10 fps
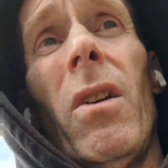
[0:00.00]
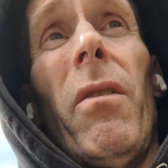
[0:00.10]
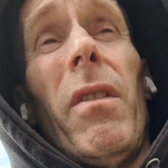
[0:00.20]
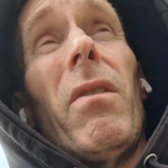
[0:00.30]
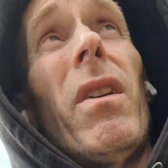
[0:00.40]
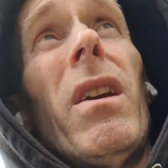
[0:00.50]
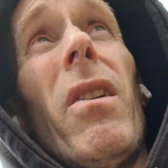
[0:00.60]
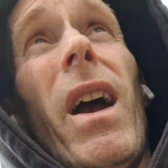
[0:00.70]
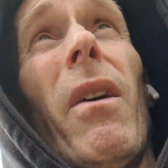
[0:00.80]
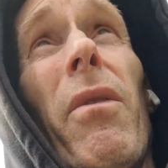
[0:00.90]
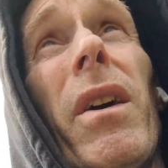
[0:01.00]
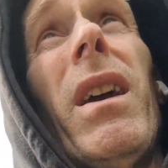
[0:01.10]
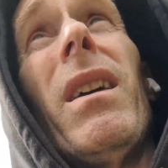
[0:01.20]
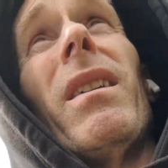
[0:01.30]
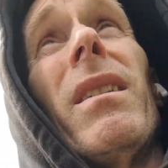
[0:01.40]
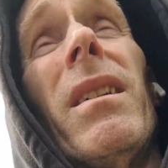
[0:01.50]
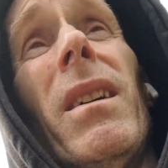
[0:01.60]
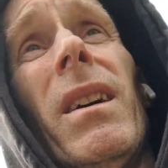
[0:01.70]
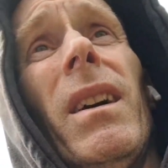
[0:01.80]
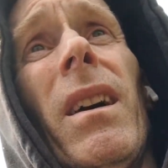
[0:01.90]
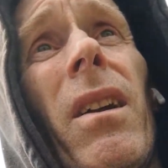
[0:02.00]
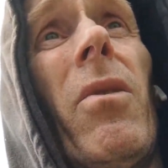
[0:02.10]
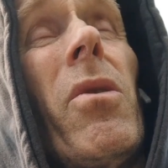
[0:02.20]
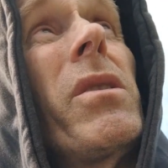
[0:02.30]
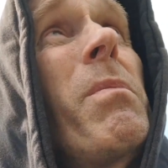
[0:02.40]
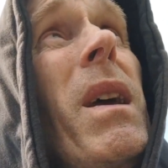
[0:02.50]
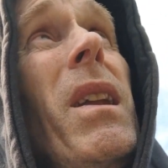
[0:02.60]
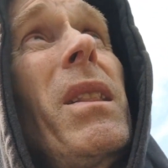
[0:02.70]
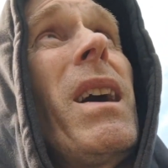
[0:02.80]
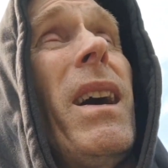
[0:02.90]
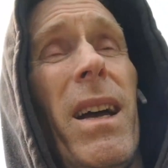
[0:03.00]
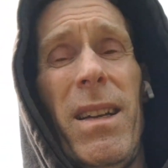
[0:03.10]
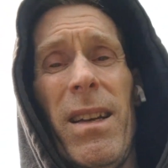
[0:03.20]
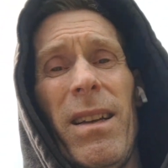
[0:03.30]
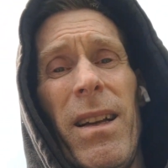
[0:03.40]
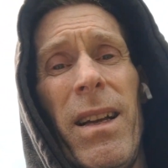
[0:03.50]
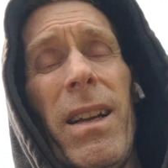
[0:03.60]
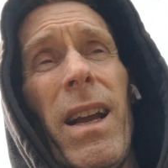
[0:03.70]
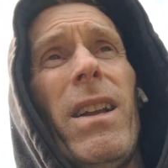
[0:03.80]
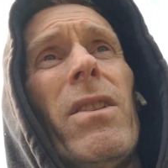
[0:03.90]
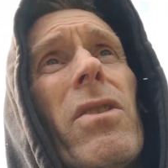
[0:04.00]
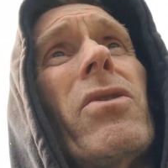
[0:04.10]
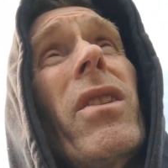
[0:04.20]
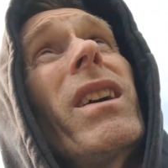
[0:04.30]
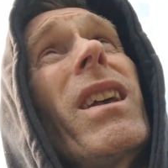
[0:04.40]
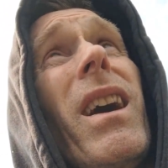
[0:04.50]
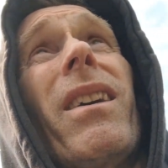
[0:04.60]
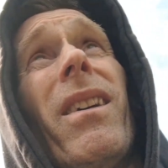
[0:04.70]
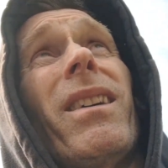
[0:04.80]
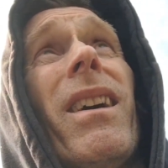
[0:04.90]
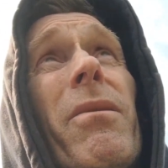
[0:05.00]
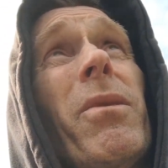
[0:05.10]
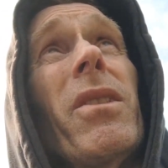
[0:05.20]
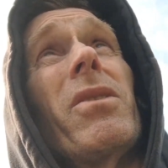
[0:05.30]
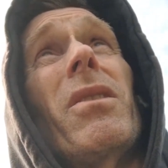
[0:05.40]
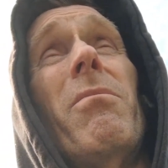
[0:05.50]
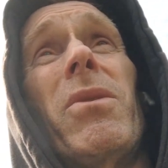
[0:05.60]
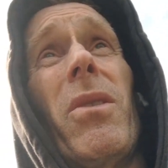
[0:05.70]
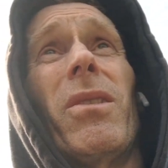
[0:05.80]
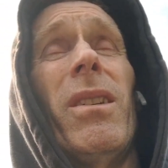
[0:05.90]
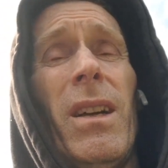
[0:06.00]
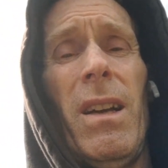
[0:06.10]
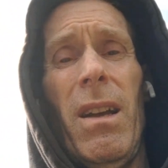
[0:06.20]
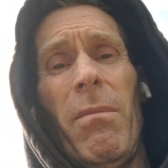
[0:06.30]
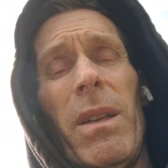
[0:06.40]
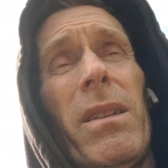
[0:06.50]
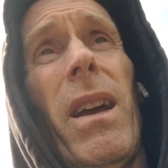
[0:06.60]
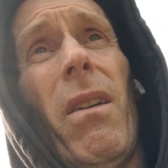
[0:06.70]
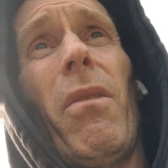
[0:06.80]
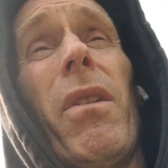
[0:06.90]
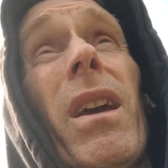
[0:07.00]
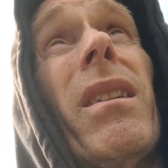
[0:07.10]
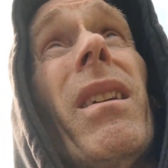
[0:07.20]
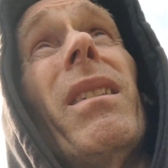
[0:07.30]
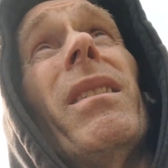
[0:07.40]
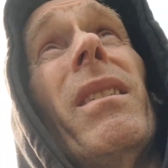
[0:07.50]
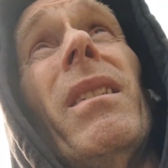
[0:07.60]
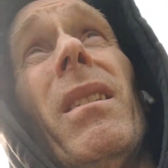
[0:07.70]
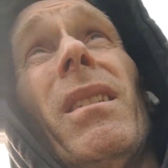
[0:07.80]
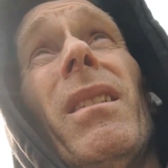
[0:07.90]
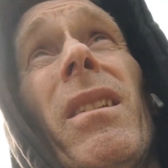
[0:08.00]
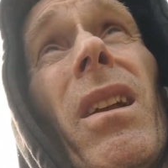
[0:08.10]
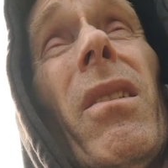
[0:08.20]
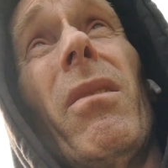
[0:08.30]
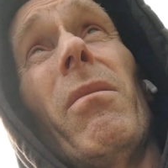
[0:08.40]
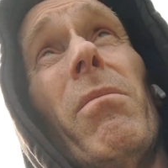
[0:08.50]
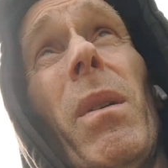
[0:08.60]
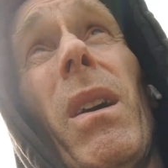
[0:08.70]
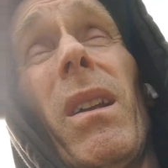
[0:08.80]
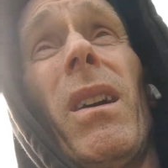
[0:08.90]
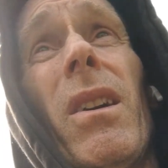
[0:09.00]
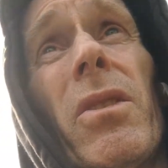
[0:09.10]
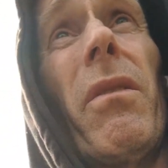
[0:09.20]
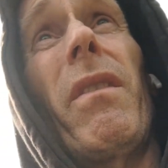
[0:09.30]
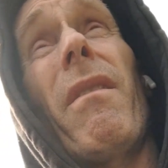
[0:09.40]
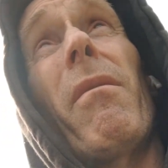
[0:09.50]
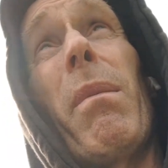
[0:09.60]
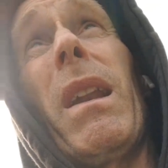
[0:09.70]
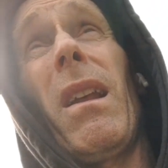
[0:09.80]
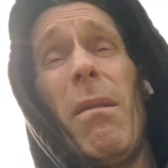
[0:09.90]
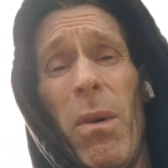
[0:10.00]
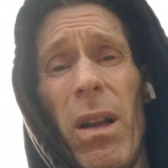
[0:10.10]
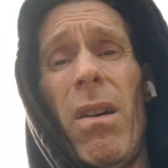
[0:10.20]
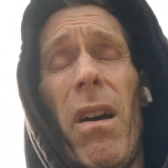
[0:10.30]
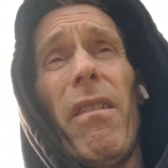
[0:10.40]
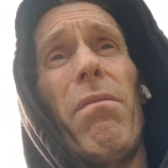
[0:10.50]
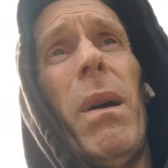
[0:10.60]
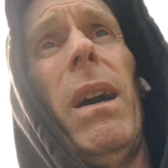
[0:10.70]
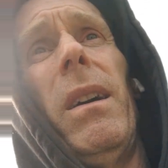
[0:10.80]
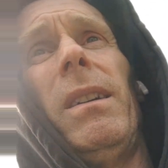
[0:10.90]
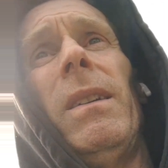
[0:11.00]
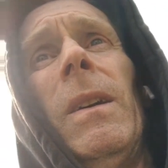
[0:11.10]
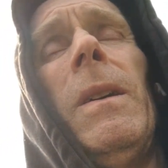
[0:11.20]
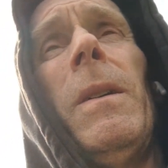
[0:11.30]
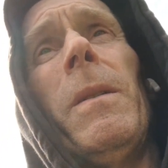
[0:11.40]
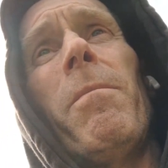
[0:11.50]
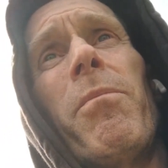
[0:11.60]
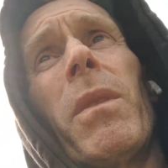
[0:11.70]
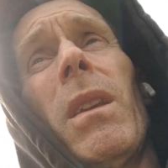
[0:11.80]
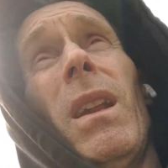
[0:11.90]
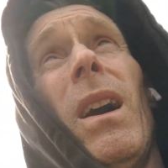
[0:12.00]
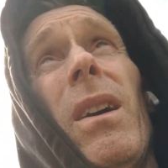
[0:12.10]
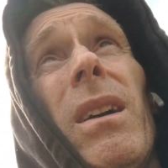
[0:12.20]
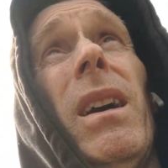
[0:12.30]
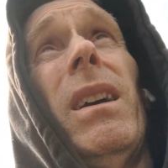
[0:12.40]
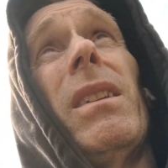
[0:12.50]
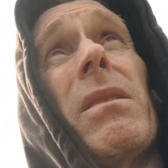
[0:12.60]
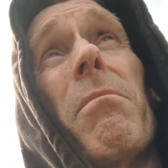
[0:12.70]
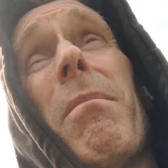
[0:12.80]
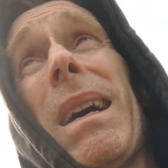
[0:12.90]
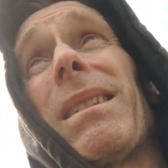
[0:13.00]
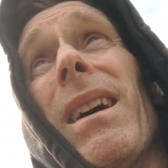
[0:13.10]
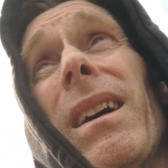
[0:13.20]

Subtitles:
if you think you're healthy, and of course being in that industry, you know, everyone assumes you're Mr. Healthy, and you know, by and large I've never been in my life, but you know, it doesn't matter